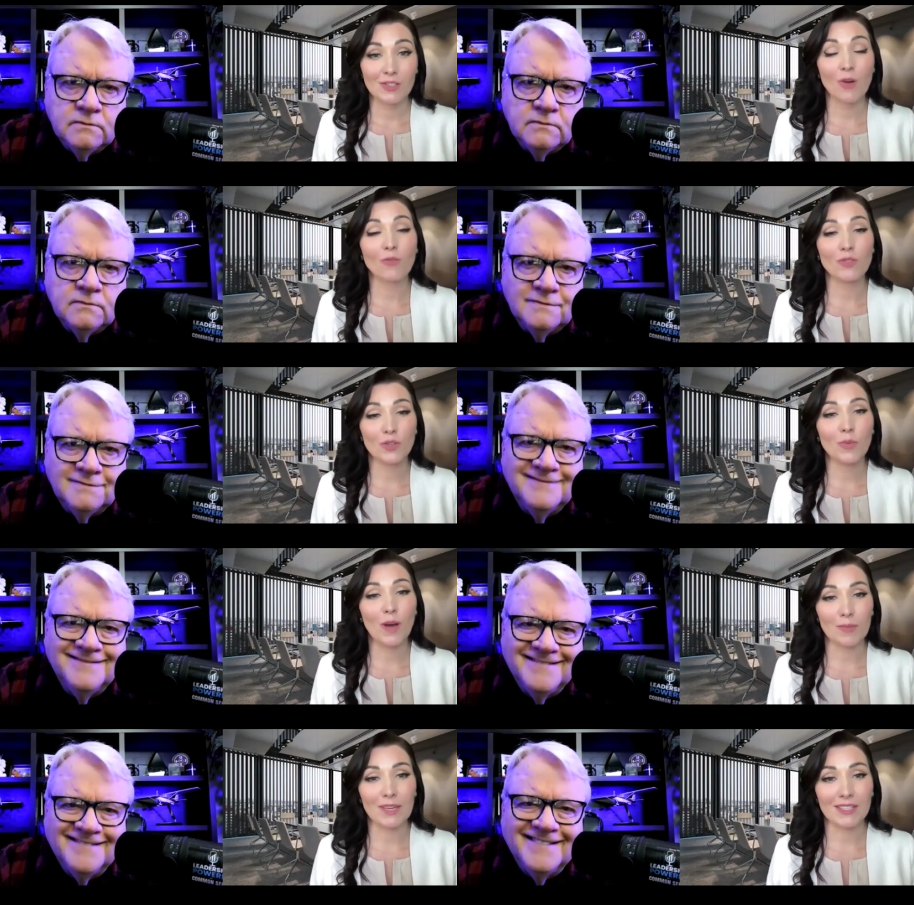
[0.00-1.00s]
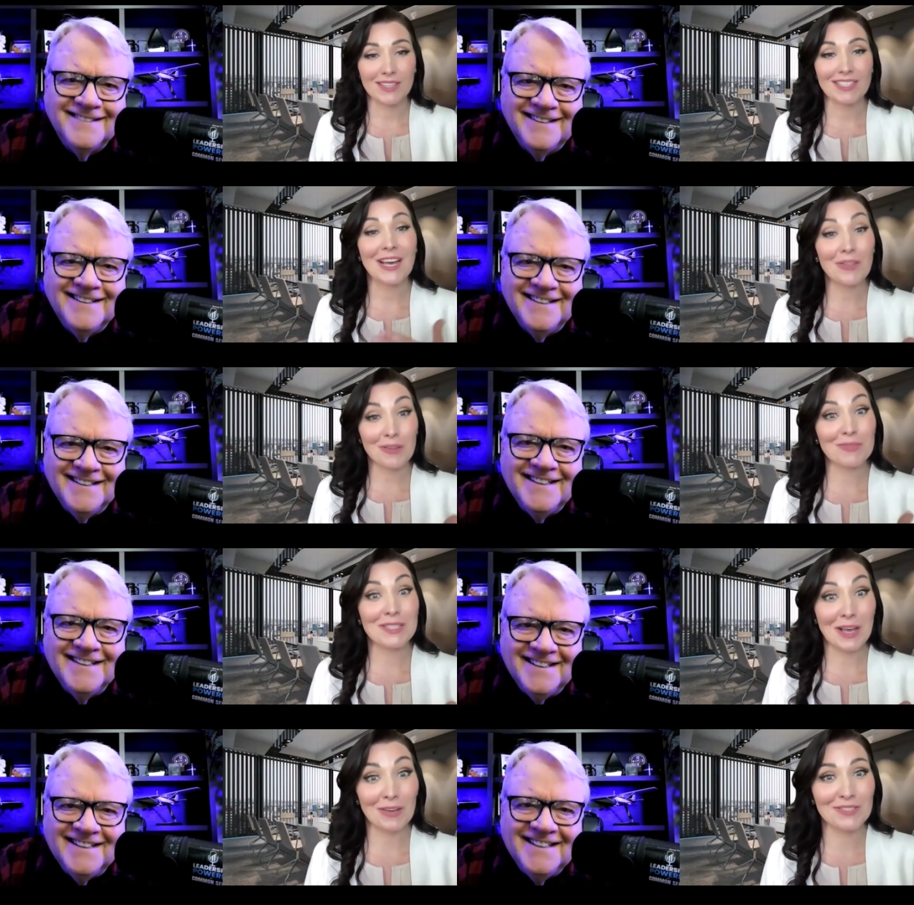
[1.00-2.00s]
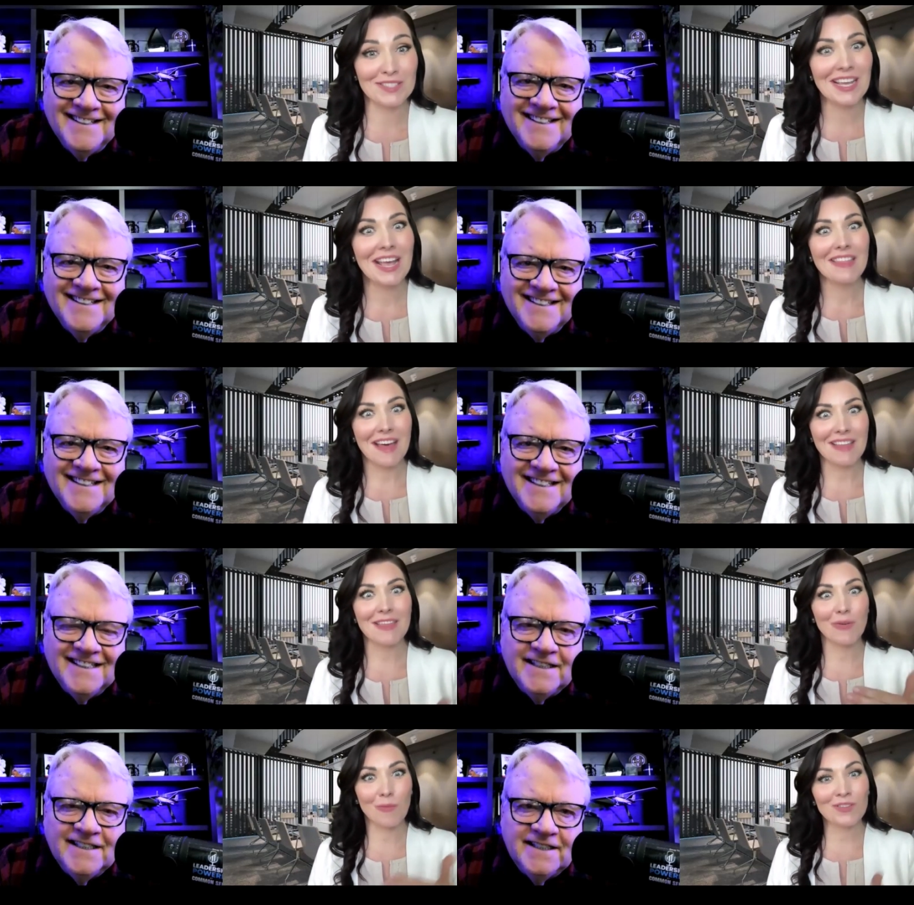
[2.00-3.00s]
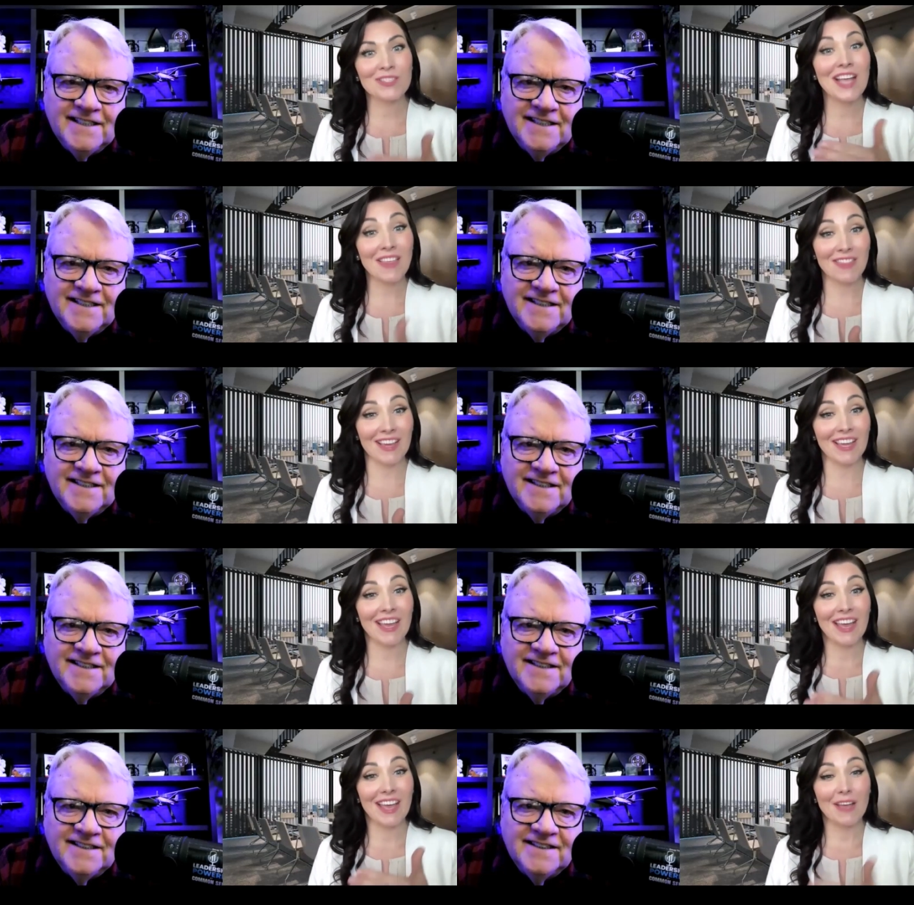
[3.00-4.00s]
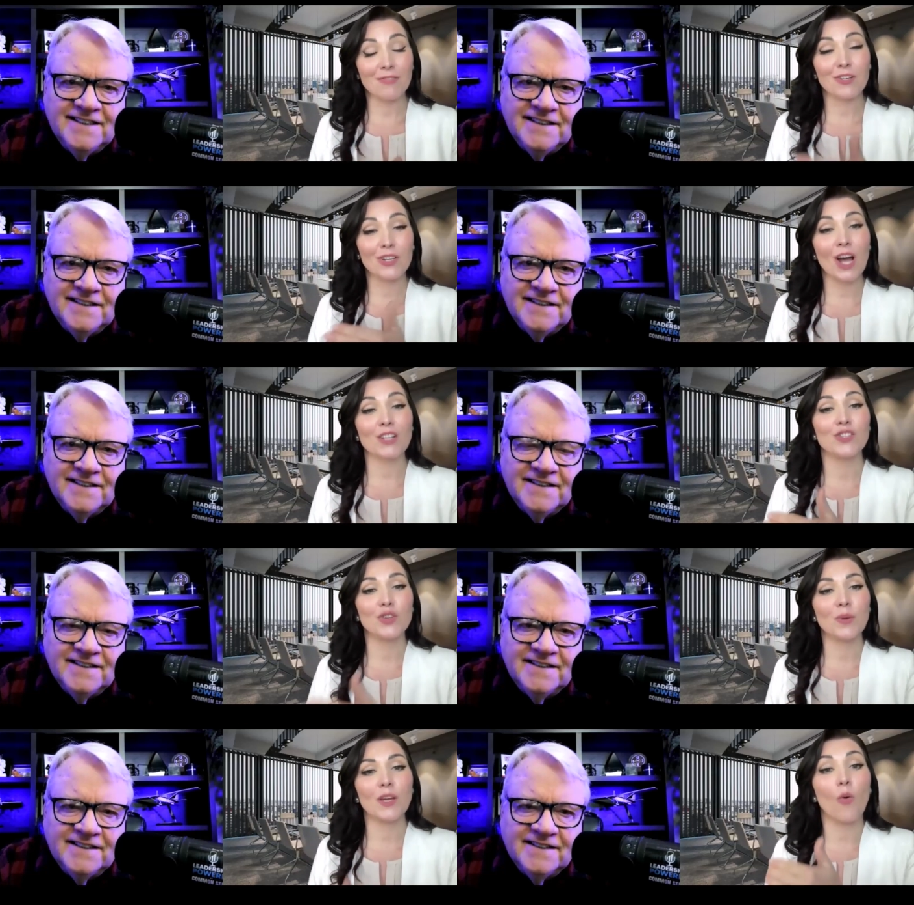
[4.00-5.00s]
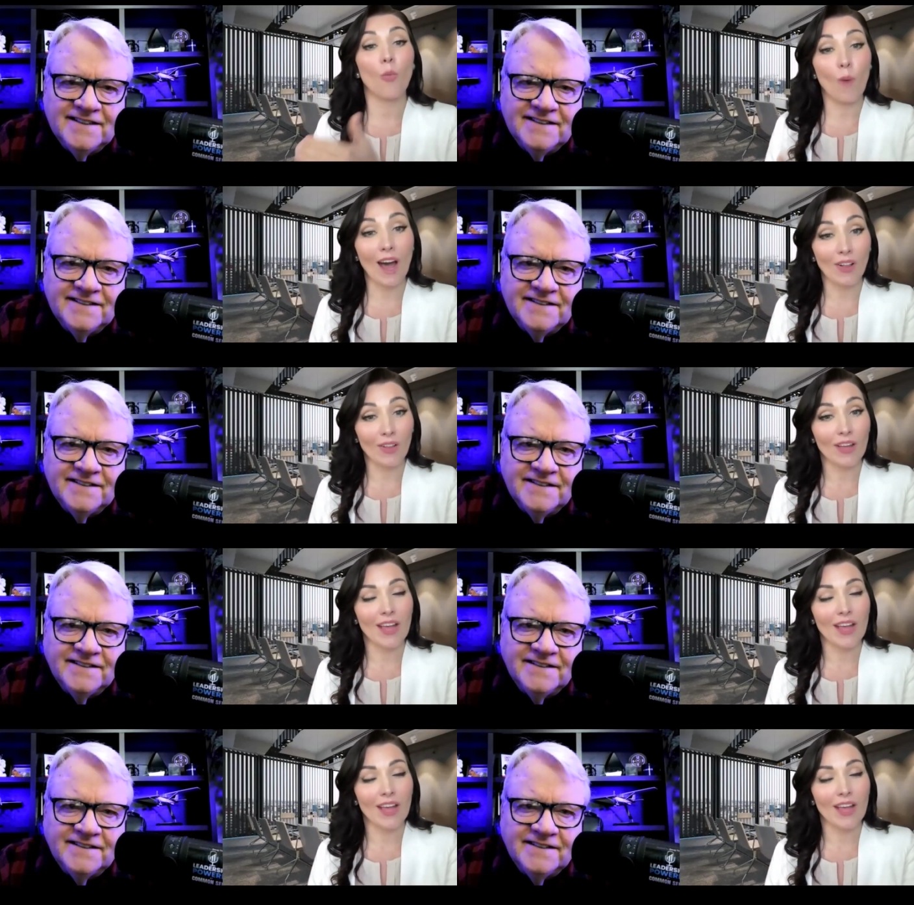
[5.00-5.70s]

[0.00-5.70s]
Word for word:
Speaker 1: don't do well because they tell themselves that they're worth nothing if they're not doing well.